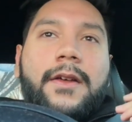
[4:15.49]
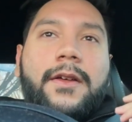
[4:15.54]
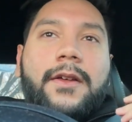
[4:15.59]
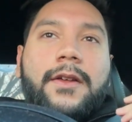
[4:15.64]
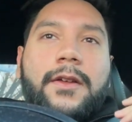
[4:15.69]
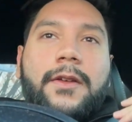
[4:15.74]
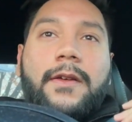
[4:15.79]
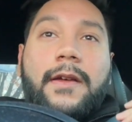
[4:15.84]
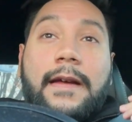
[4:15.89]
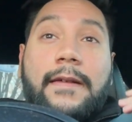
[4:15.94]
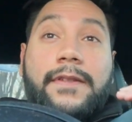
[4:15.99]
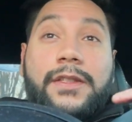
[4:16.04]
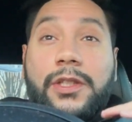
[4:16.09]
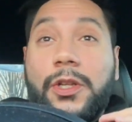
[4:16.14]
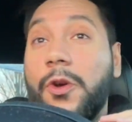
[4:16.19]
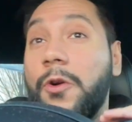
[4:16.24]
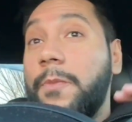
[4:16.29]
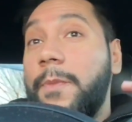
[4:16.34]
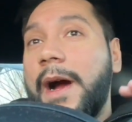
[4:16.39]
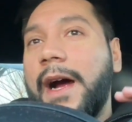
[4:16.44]
you have
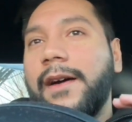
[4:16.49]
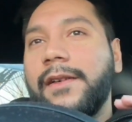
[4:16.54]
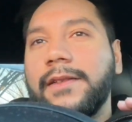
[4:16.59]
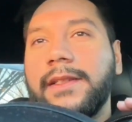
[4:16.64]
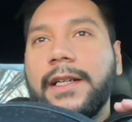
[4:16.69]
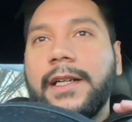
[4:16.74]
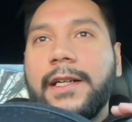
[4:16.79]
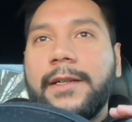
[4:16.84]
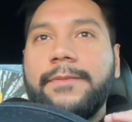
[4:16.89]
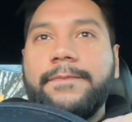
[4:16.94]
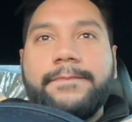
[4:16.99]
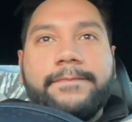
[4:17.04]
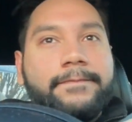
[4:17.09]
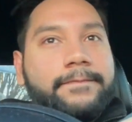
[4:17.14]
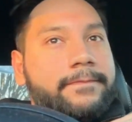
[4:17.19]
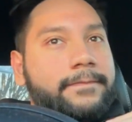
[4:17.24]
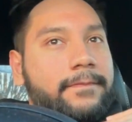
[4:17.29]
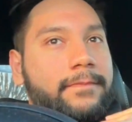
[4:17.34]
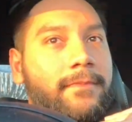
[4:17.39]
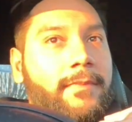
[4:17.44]
snow piled up,
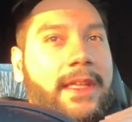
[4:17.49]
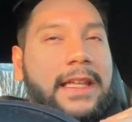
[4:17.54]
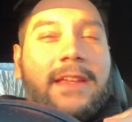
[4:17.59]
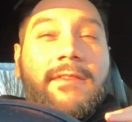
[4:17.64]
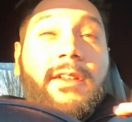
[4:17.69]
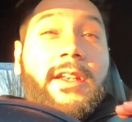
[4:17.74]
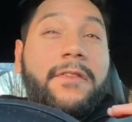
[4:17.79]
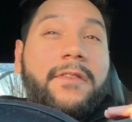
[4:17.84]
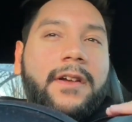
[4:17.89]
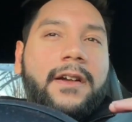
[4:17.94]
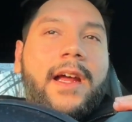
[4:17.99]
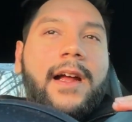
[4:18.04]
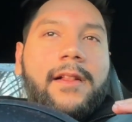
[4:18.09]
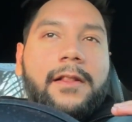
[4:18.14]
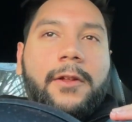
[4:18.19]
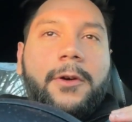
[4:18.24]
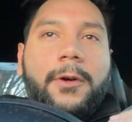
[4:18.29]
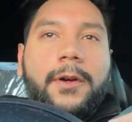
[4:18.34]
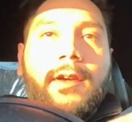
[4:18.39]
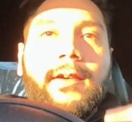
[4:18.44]
even if you're
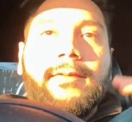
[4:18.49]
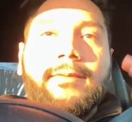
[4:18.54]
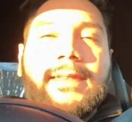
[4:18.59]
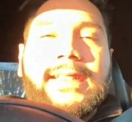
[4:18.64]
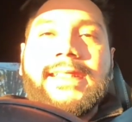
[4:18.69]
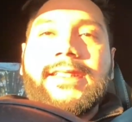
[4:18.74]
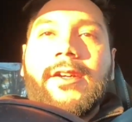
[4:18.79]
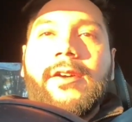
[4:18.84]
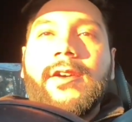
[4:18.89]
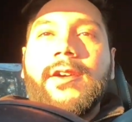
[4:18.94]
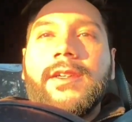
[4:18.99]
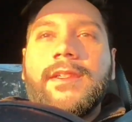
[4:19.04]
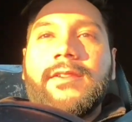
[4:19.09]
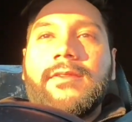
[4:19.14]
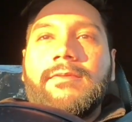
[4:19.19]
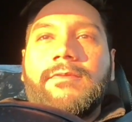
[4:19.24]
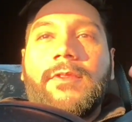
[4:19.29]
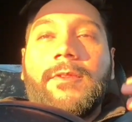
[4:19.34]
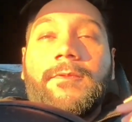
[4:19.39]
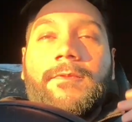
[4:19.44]
not lowered, these
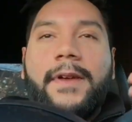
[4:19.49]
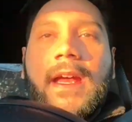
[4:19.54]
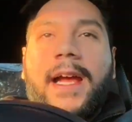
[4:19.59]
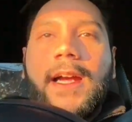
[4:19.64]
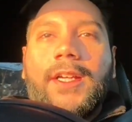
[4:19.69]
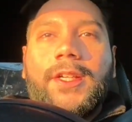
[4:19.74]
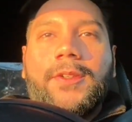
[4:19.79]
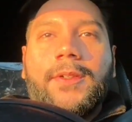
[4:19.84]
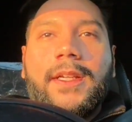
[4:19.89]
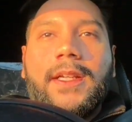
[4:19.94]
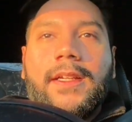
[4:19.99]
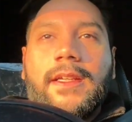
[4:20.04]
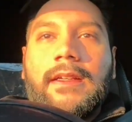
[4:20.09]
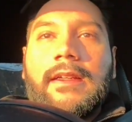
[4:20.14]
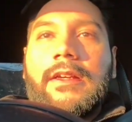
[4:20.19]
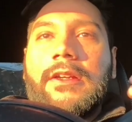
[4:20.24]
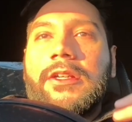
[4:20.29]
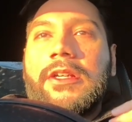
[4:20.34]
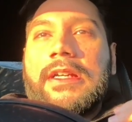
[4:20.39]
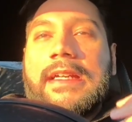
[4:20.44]
cars from factory
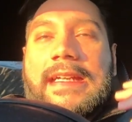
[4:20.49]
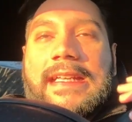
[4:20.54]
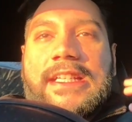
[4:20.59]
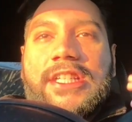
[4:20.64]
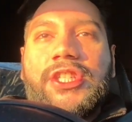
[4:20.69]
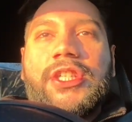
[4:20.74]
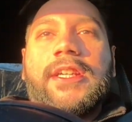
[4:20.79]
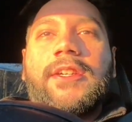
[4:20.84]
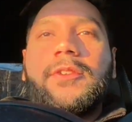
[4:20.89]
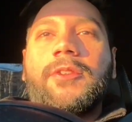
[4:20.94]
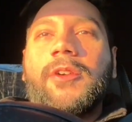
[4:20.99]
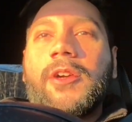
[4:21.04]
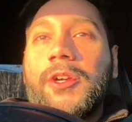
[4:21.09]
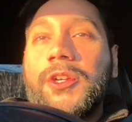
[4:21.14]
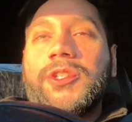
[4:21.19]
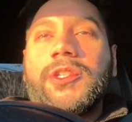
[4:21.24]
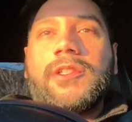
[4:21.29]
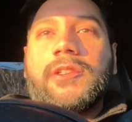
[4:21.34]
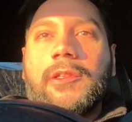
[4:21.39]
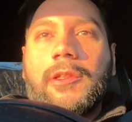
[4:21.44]
in general
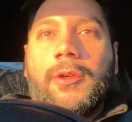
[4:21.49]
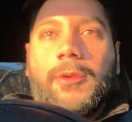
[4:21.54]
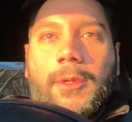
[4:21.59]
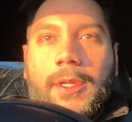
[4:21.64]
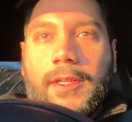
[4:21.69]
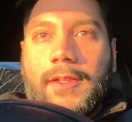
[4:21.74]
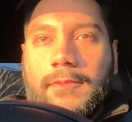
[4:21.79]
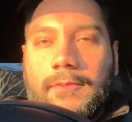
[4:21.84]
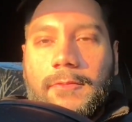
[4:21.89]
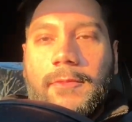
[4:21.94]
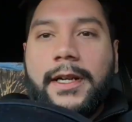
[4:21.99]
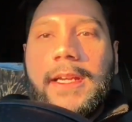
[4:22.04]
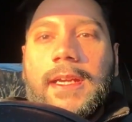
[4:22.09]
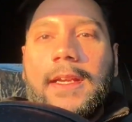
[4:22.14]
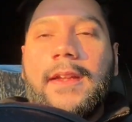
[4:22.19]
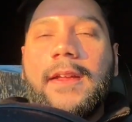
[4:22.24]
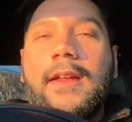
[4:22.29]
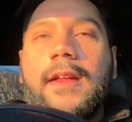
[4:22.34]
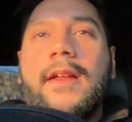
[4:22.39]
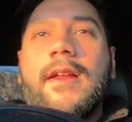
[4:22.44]
are just lowered, right?